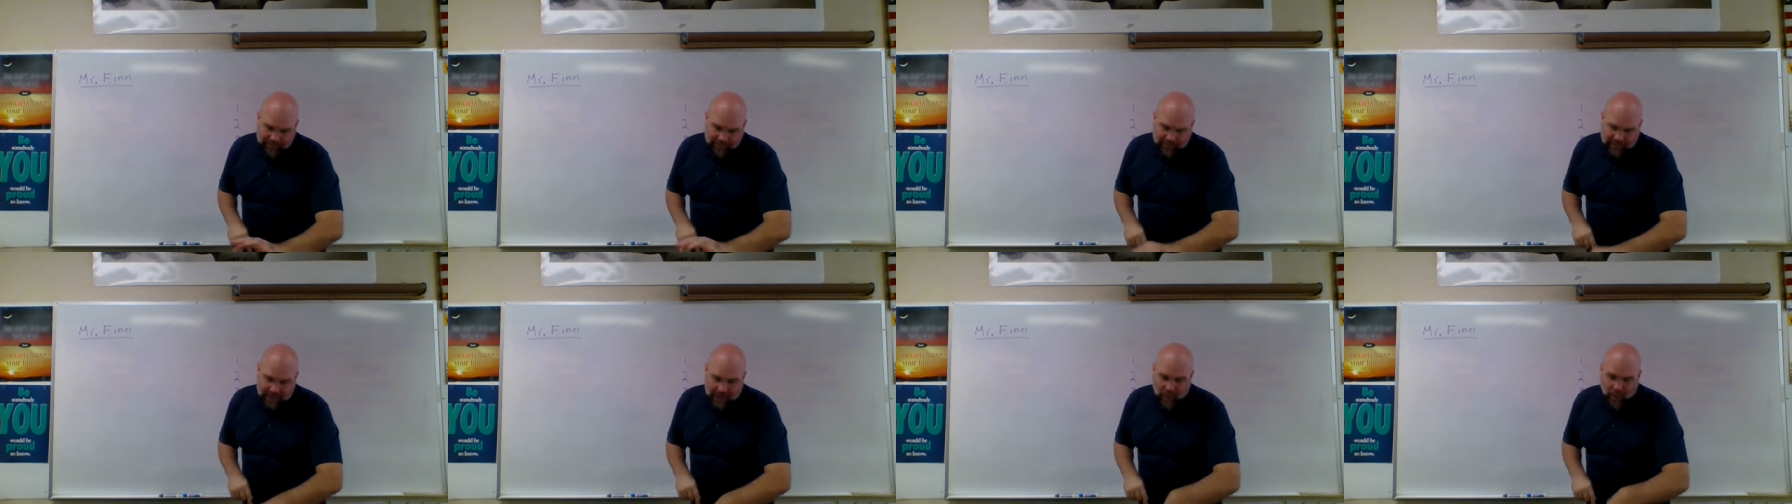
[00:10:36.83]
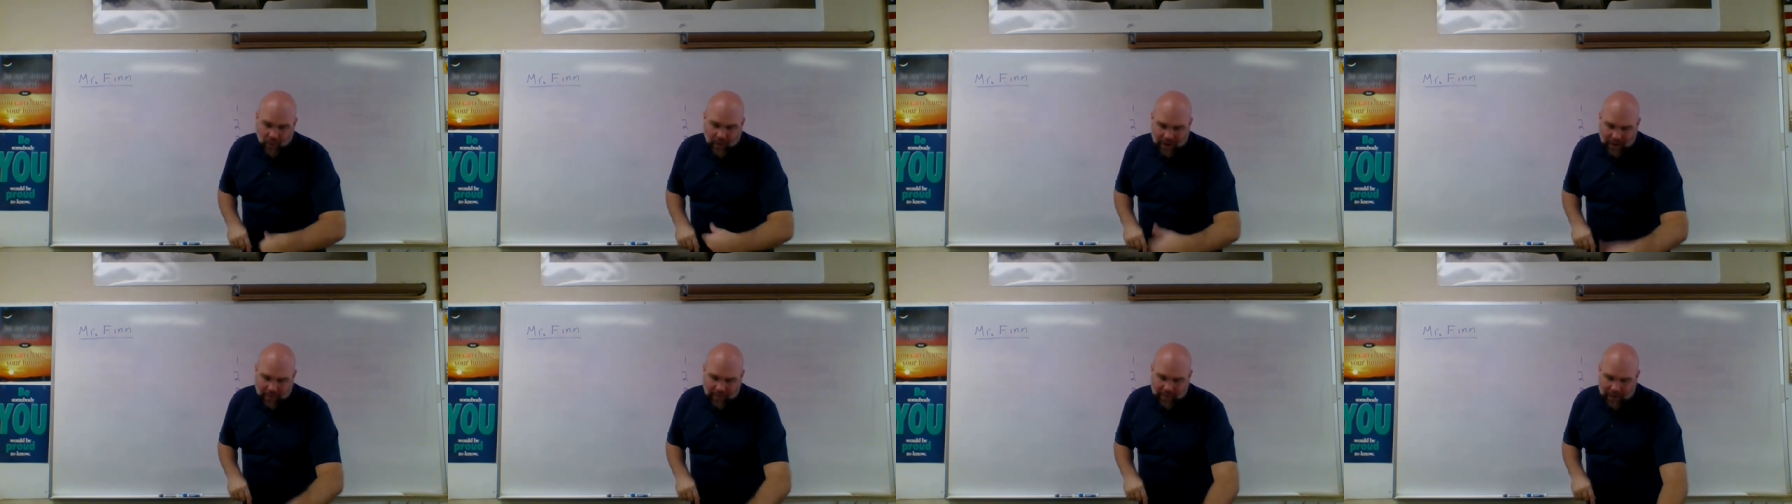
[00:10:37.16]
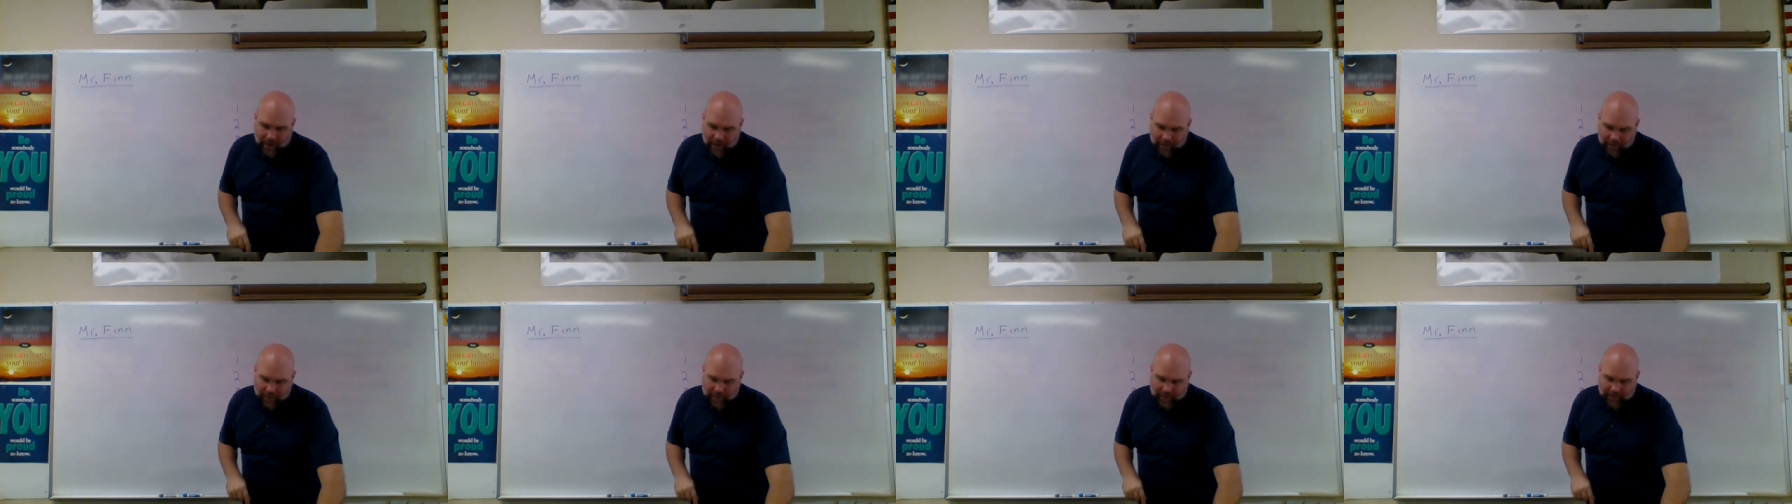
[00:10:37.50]
Not way
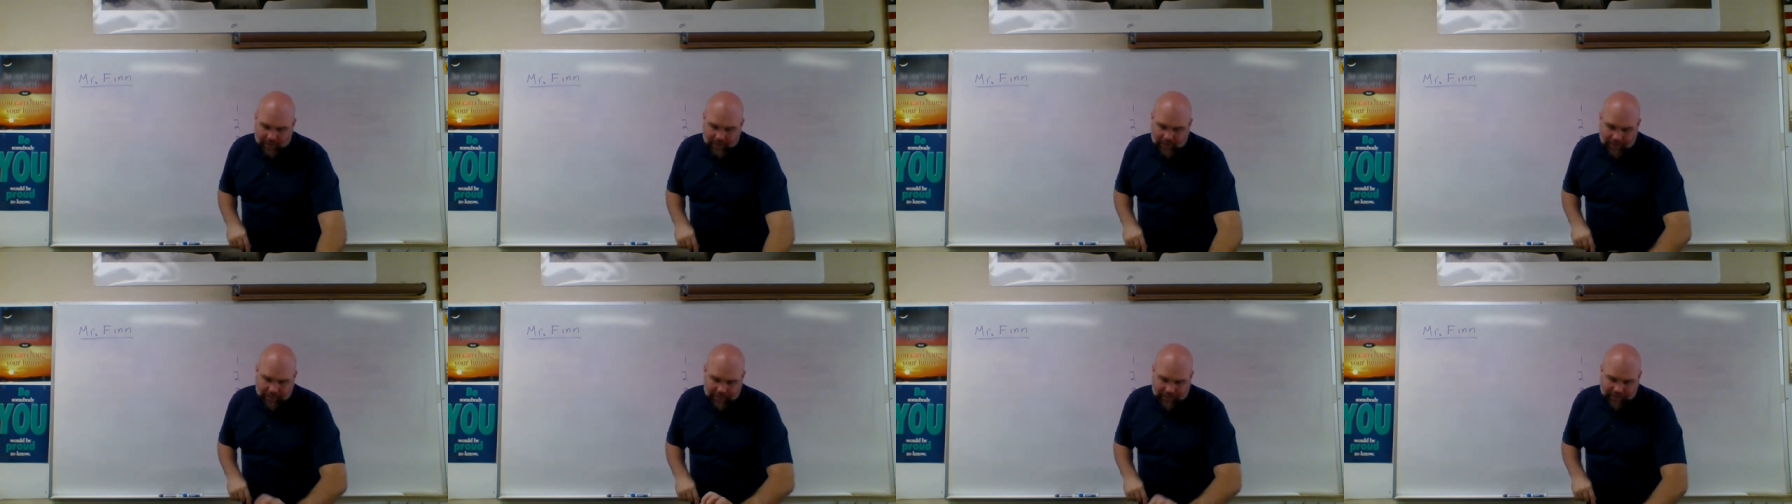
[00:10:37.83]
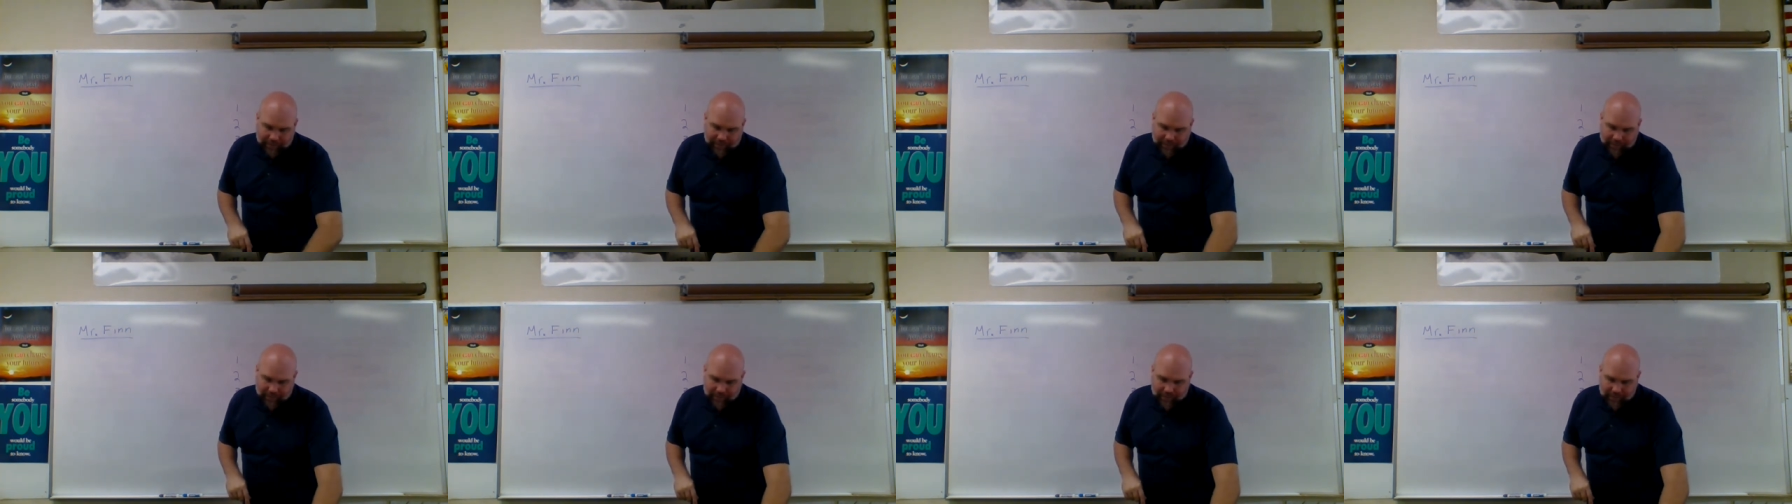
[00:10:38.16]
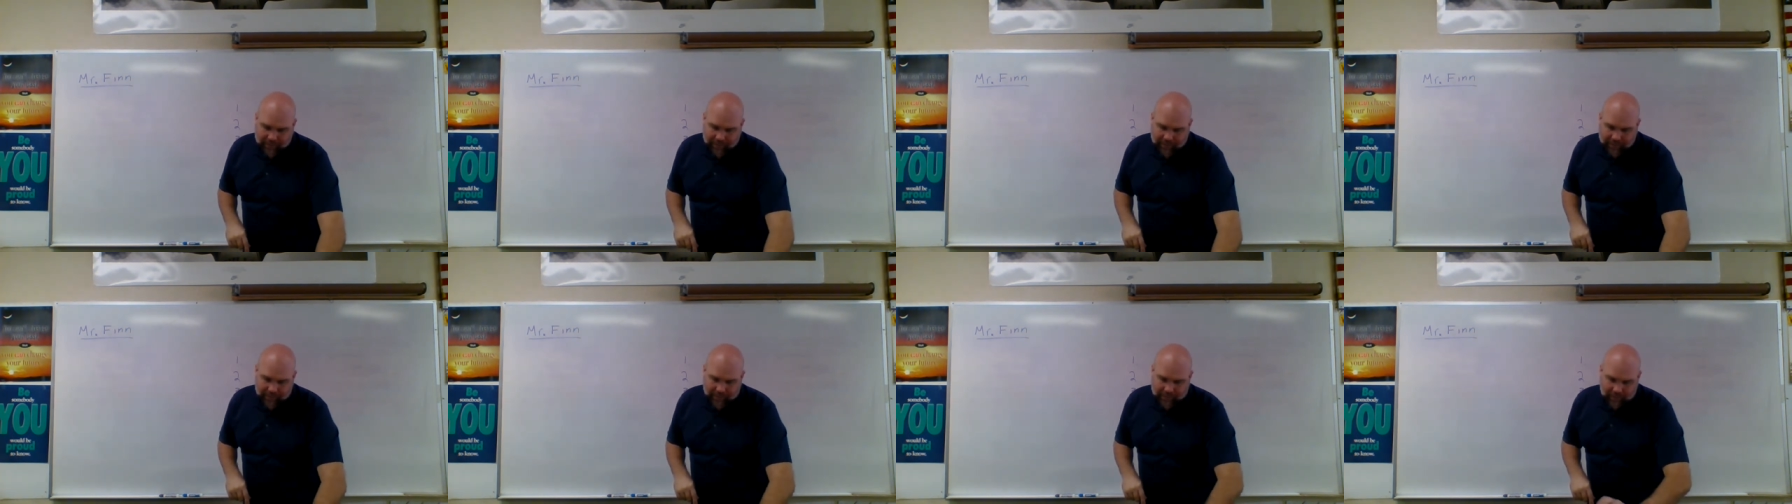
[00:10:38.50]
back,
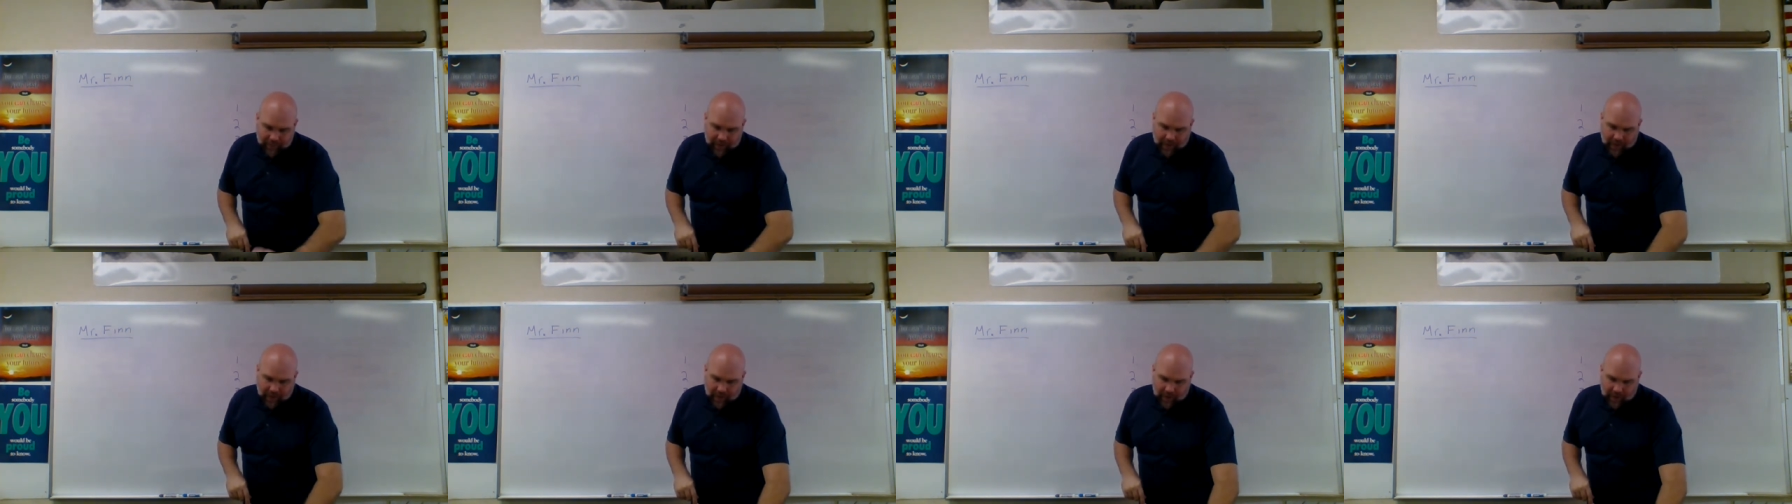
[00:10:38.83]
but